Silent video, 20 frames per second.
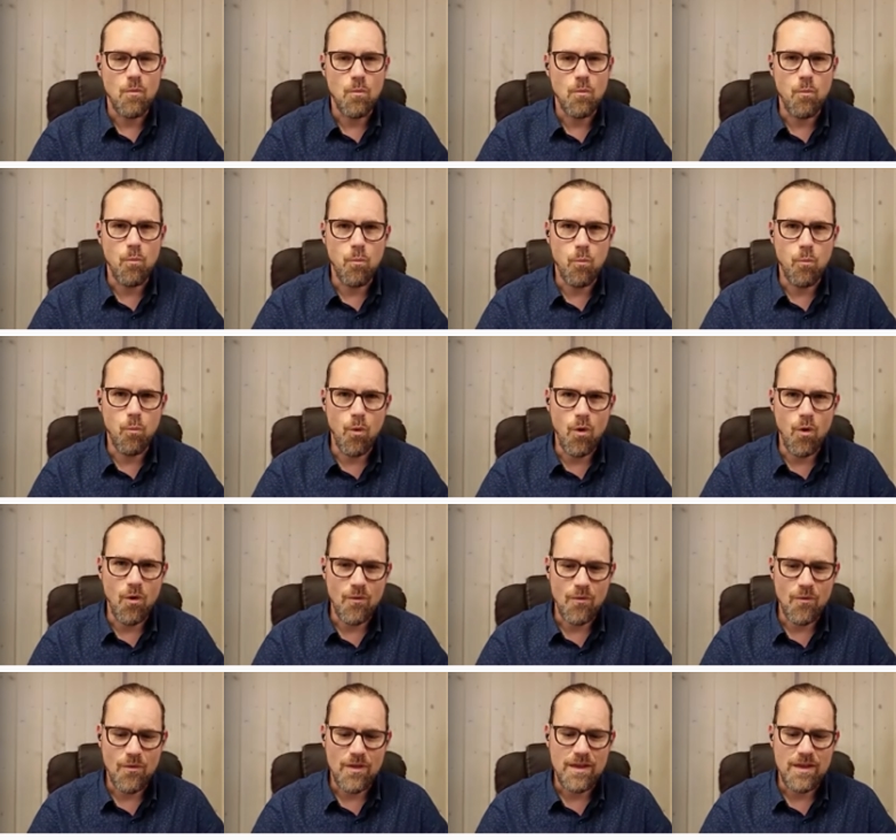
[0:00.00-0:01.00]
what
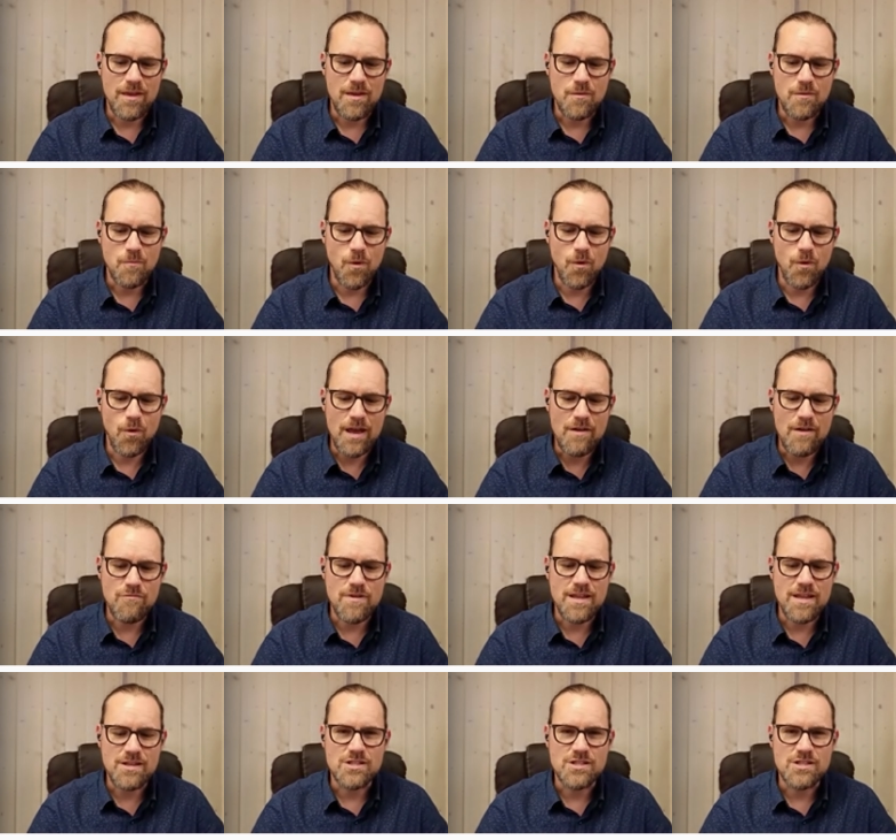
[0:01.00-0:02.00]
every
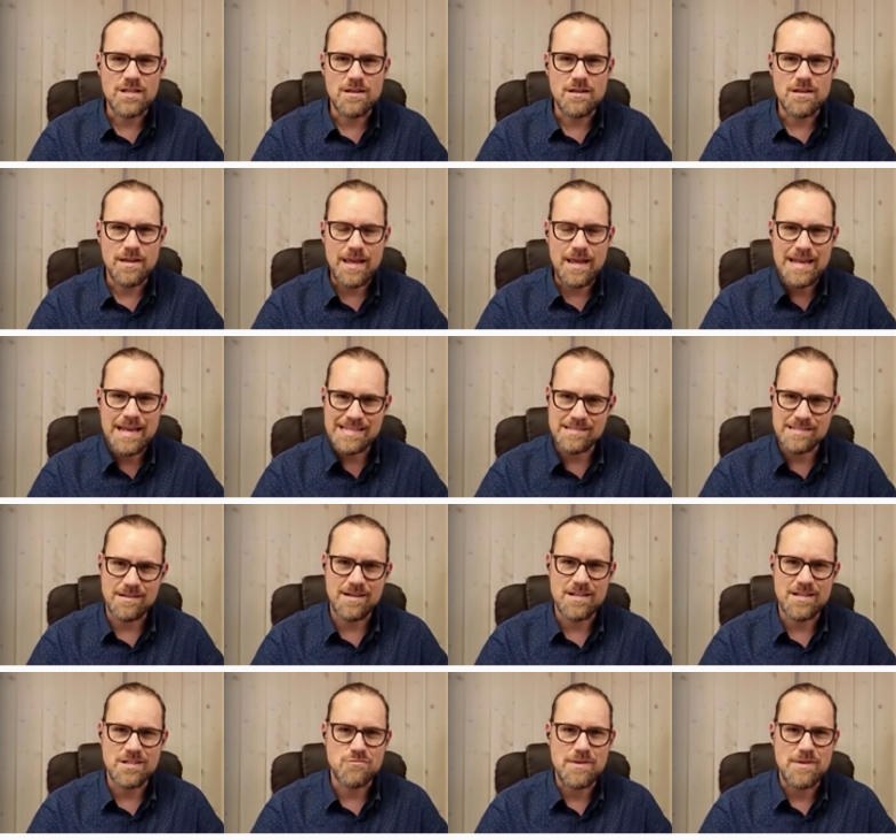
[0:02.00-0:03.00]
engineer inside
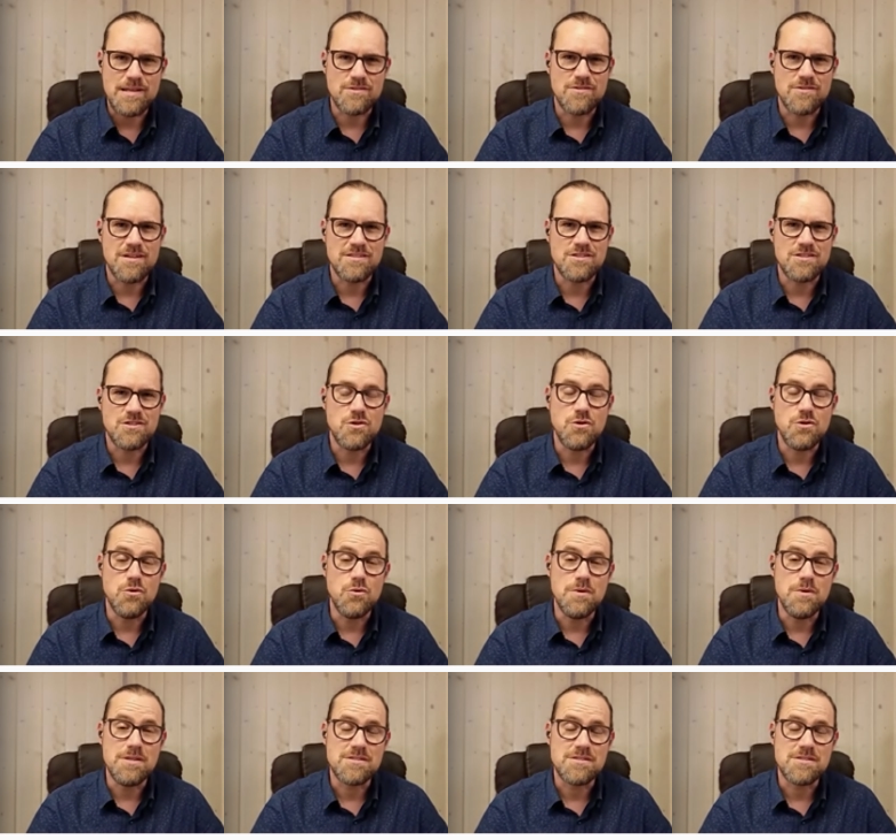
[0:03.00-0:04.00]
is really trying to do
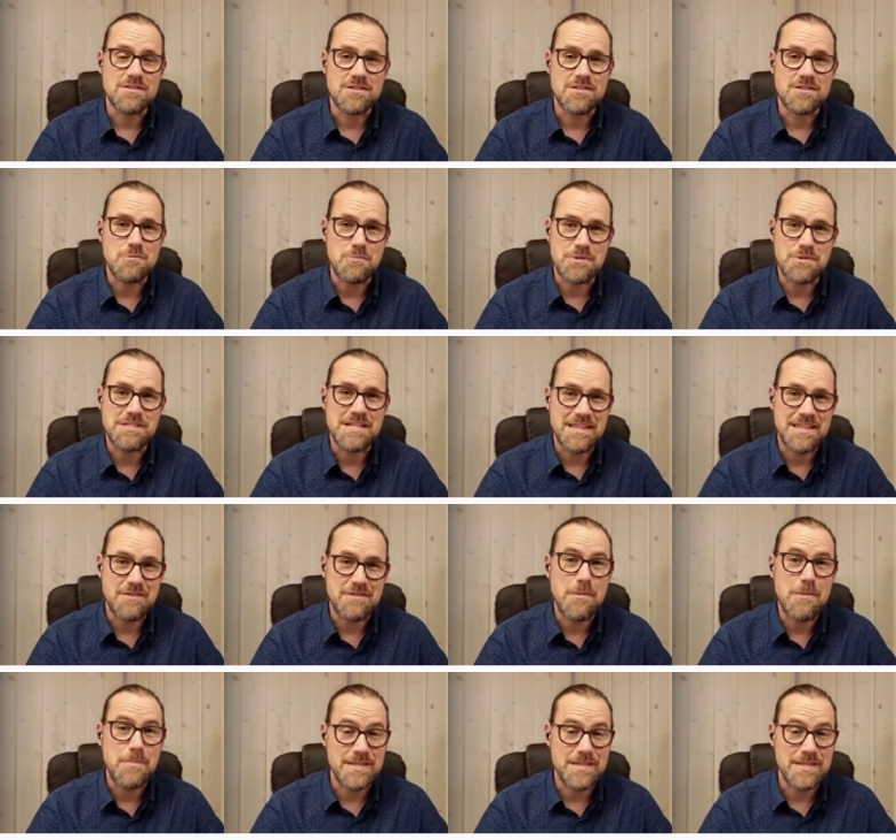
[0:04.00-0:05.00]
is try to protect their
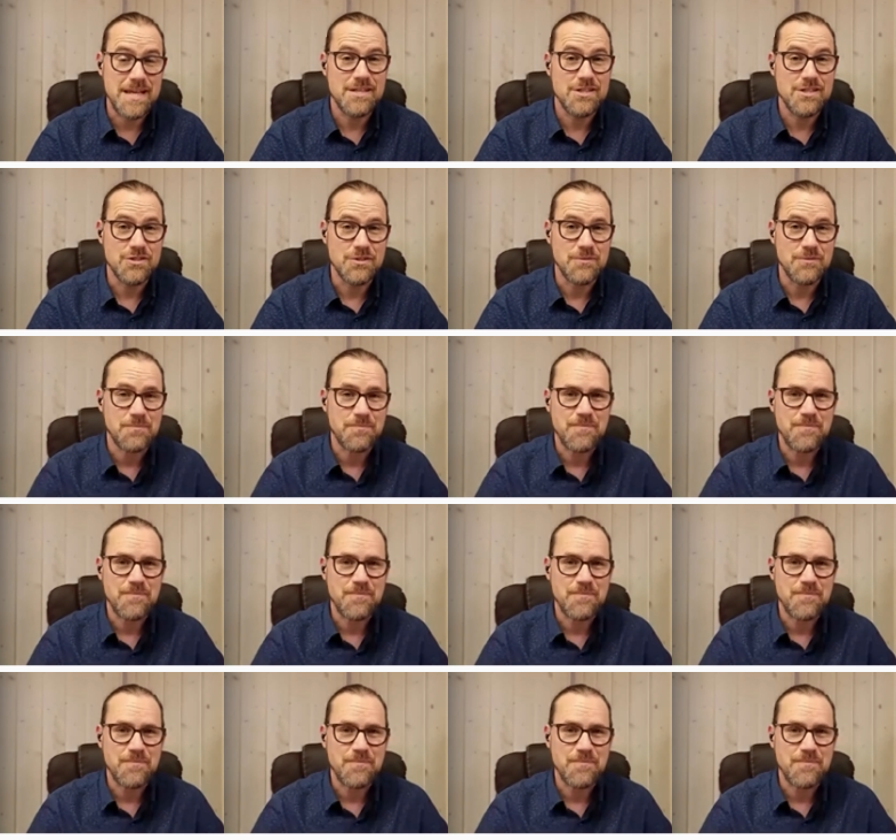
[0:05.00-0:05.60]
reputation.